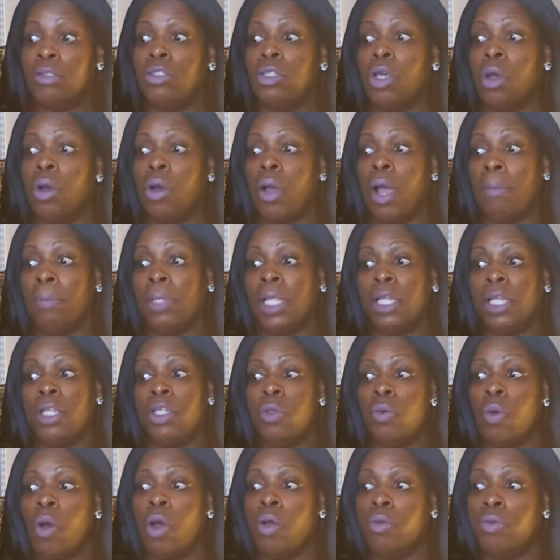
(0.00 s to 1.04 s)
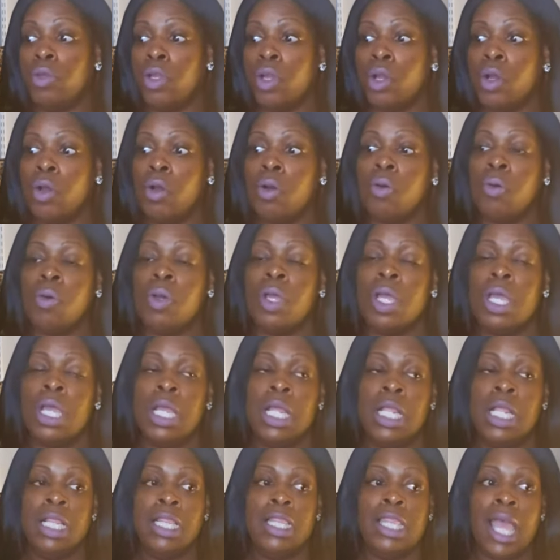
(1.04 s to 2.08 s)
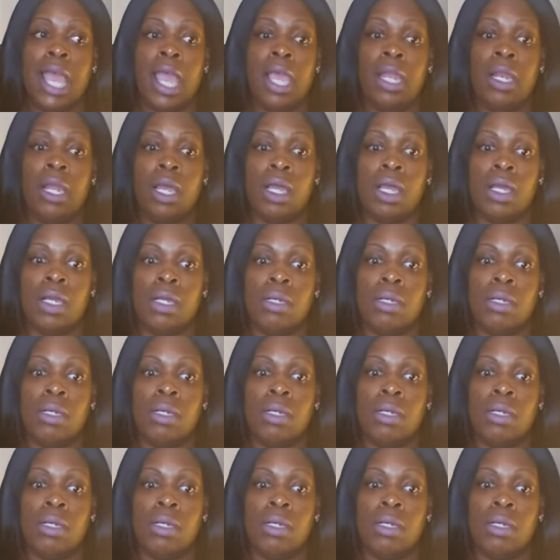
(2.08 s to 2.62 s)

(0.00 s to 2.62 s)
So I'm letting you all know that